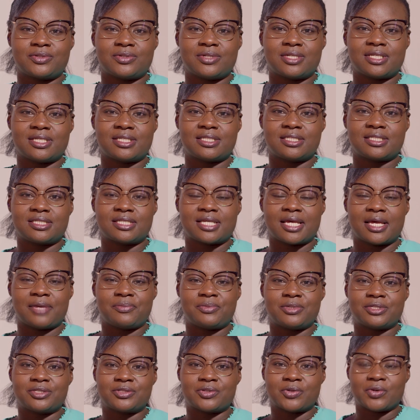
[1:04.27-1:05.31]
Today's
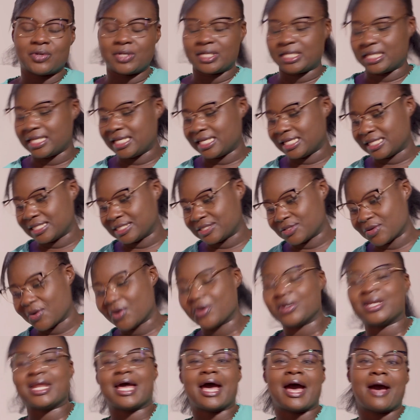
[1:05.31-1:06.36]
episode is
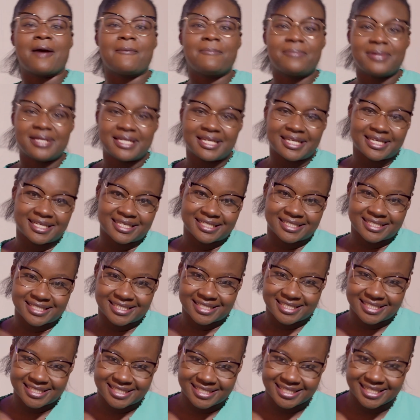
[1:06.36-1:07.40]
on
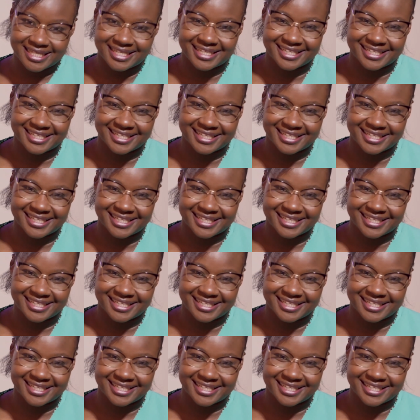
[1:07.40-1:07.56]
happiness.